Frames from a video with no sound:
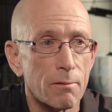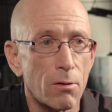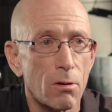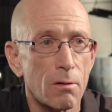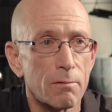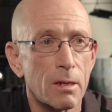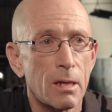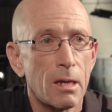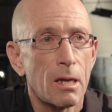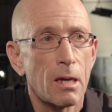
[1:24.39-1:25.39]
involved
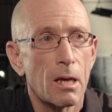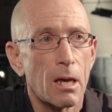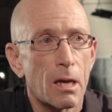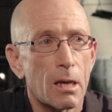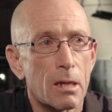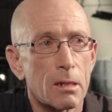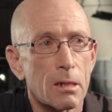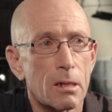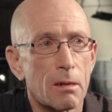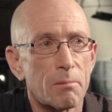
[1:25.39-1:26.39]
and
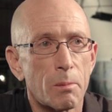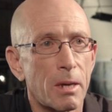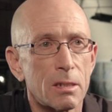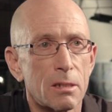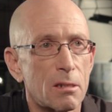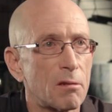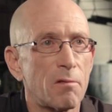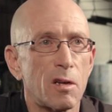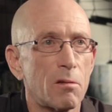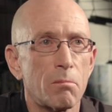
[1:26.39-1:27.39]
um, the pace of the
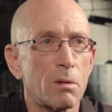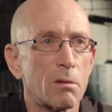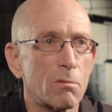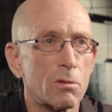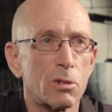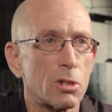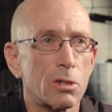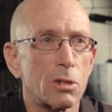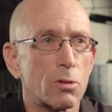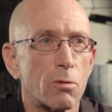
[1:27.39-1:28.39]
development was
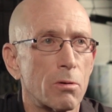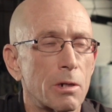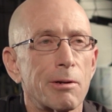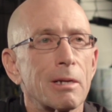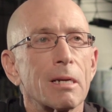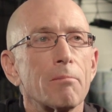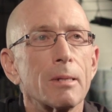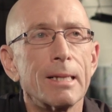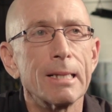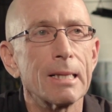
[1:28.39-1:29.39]
just extraordinary and
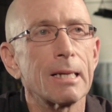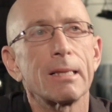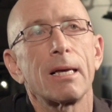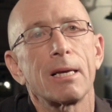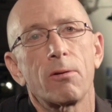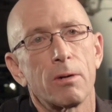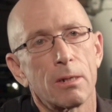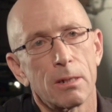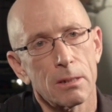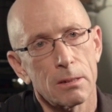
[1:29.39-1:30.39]
completely unlike what
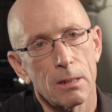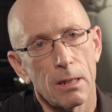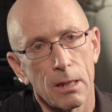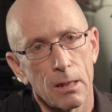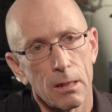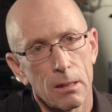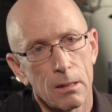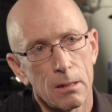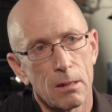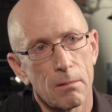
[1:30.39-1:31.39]
it is today.
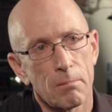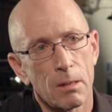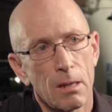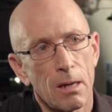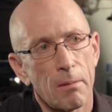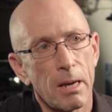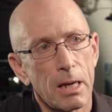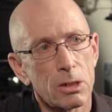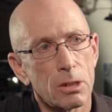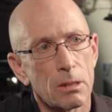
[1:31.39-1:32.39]
Um,
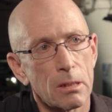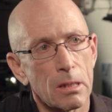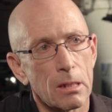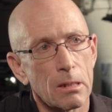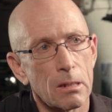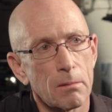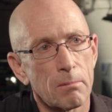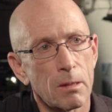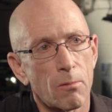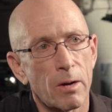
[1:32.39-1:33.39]
imagine that
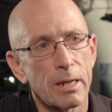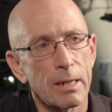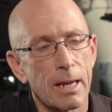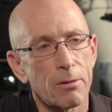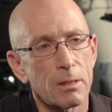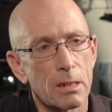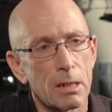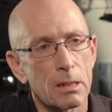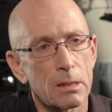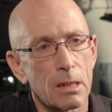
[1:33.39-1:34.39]
um, right now in the
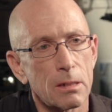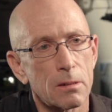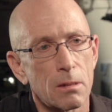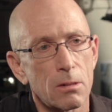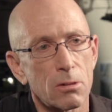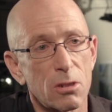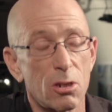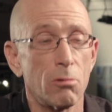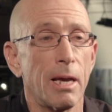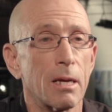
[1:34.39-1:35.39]
United States there's
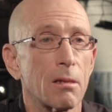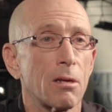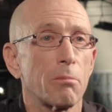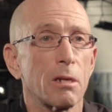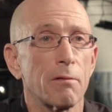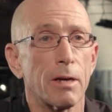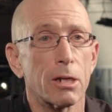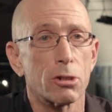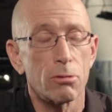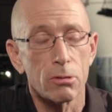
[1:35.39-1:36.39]
two hang glider
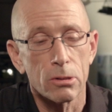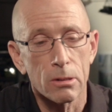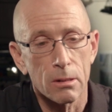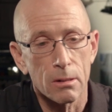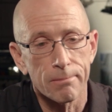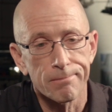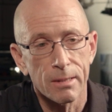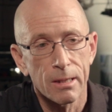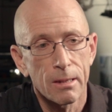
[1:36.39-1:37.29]
manufacturers, um,